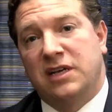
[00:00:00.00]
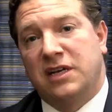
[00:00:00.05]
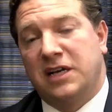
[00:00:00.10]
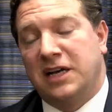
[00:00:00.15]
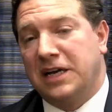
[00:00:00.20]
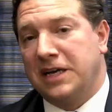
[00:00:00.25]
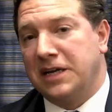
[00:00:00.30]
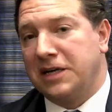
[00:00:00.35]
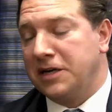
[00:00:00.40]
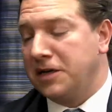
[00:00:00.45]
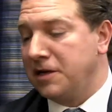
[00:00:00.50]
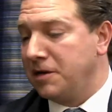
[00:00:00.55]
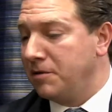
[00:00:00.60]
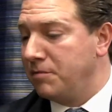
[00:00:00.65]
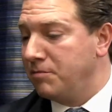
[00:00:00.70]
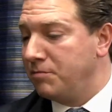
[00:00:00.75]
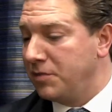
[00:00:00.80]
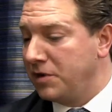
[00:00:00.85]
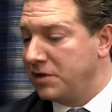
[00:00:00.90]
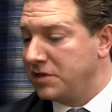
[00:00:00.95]

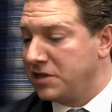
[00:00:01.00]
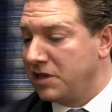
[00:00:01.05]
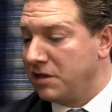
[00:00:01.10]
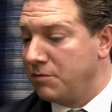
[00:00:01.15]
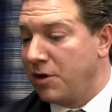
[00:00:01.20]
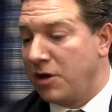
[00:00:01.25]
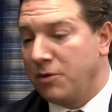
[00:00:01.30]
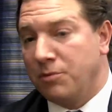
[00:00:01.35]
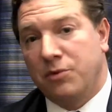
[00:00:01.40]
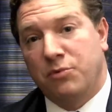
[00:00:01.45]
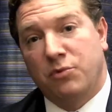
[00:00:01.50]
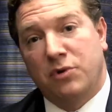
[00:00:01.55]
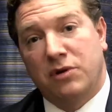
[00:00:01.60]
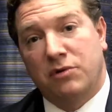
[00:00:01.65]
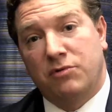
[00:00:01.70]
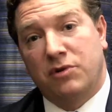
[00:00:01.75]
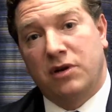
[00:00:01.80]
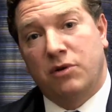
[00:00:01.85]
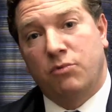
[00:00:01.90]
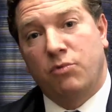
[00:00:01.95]
But at the moment
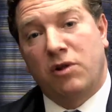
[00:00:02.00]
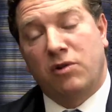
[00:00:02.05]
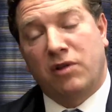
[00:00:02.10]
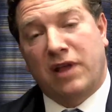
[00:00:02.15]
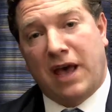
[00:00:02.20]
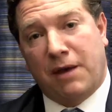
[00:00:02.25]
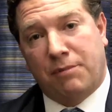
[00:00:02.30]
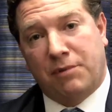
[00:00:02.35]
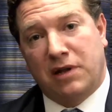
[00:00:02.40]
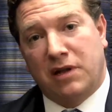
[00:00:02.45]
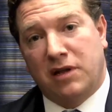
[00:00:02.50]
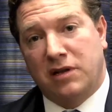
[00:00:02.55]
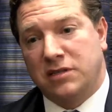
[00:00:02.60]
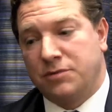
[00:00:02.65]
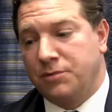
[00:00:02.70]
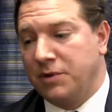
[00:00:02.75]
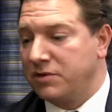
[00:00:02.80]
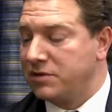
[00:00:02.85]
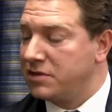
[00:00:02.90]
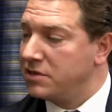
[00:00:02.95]
we're well capitalised to
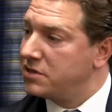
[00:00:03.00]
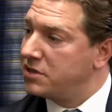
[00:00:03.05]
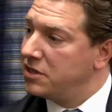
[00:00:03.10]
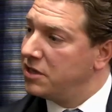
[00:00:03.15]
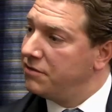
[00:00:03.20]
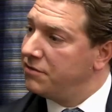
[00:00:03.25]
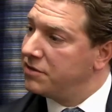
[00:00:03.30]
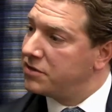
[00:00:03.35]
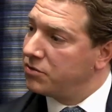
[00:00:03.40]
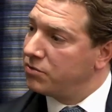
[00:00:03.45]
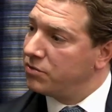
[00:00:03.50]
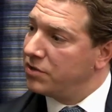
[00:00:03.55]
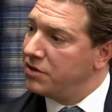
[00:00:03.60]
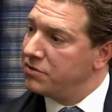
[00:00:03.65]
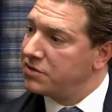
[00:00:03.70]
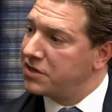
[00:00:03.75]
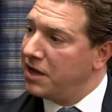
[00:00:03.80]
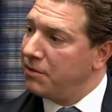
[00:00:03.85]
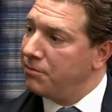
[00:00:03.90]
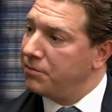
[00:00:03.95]
be able to service all
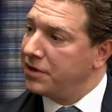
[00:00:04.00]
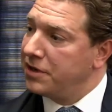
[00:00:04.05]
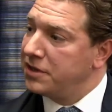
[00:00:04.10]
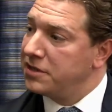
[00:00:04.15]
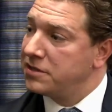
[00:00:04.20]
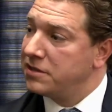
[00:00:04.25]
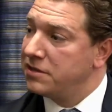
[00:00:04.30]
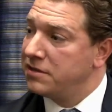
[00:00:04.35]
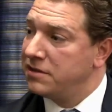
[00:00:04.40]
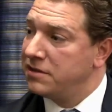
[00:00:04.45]
those companies.